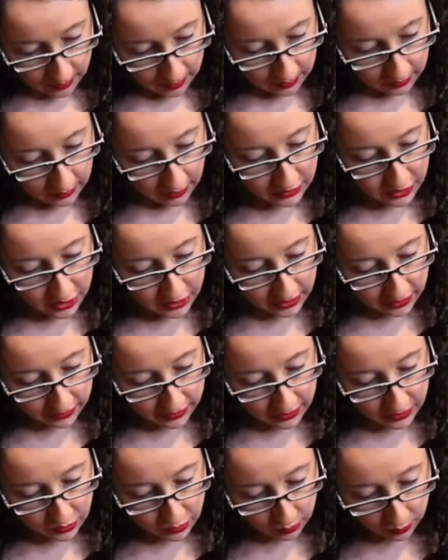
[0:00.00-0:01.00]
Legendary
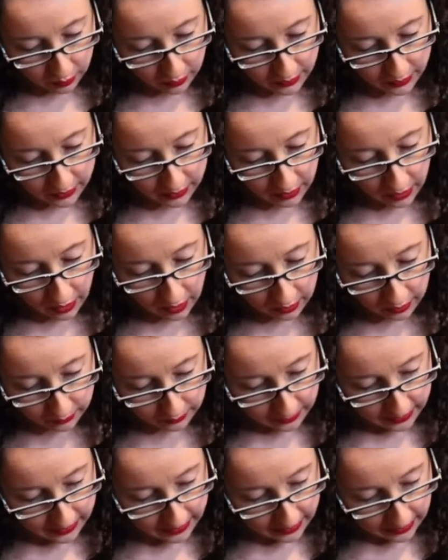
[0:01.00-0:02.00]
Swords
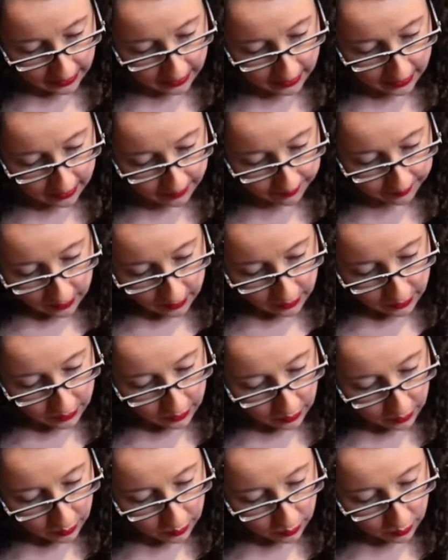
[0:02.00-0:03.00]
Cutlery Set.
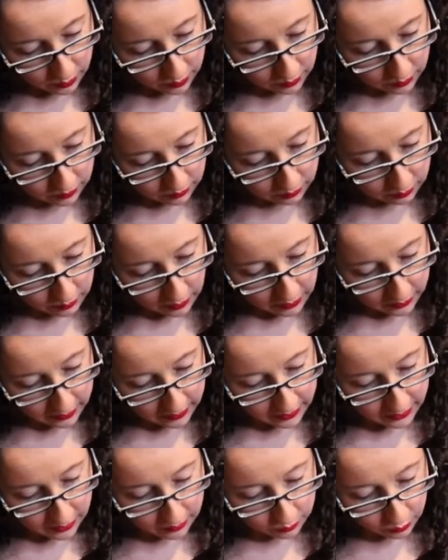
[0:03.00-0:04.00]
So while
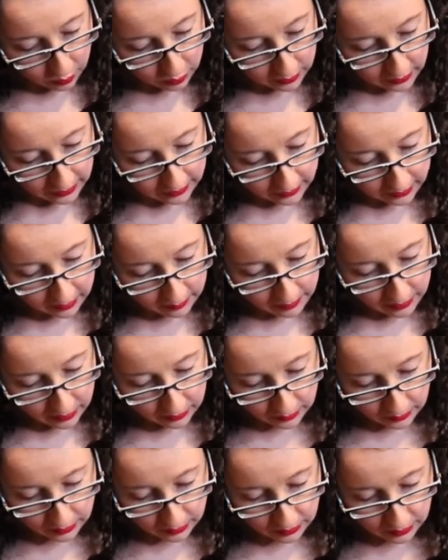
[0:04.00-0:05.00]
these are more likely to be
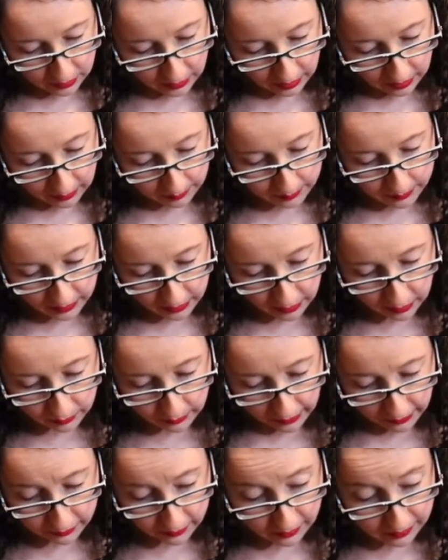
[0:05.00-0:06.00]
used to cut up dinner
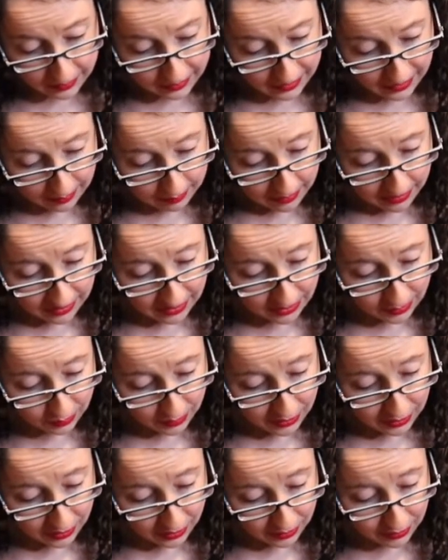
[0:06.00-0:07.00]
rather than demons,
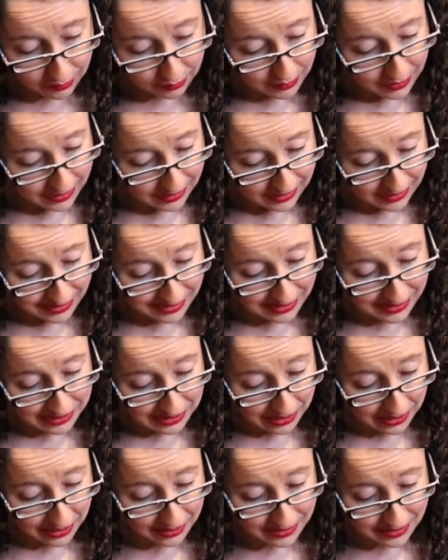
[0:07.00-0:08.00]
we couldn't resist a
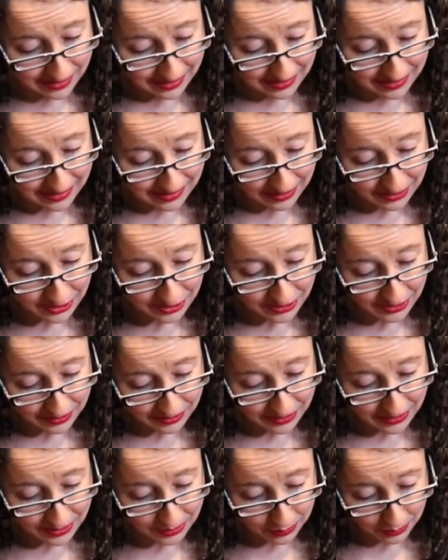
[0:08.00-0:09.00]
nod to these
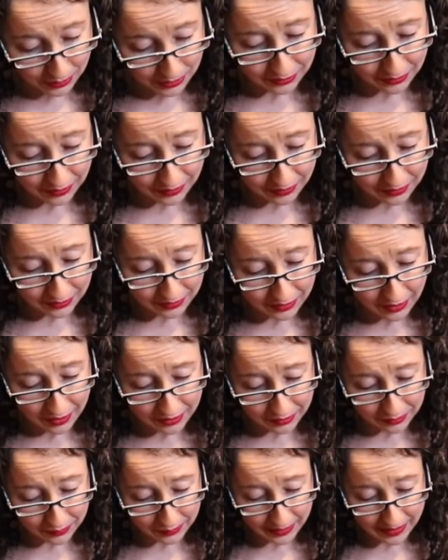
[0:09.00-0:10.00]
legendary swords on our
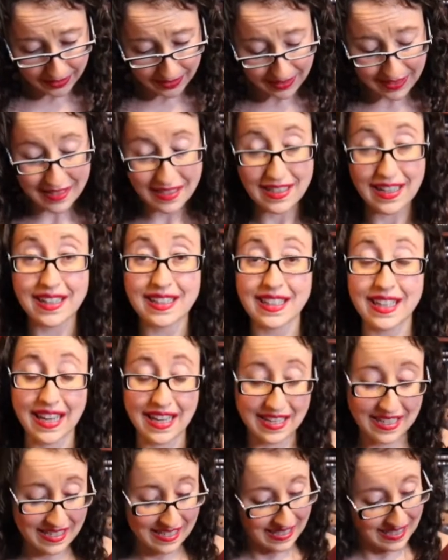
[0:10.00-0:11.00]
cutlery set
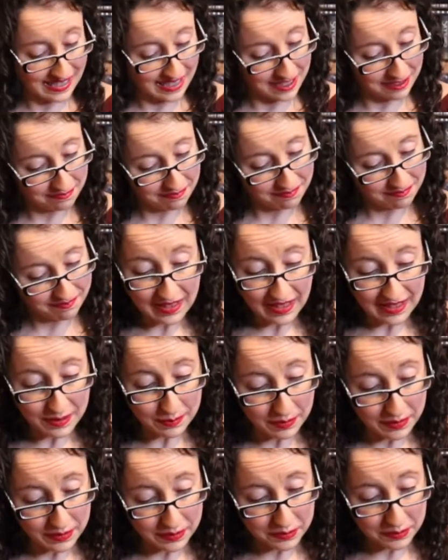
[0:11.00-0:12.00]
case. That's
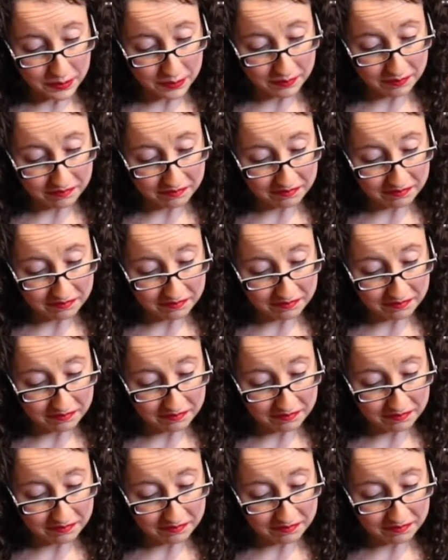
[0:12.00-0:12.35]
pretty cool.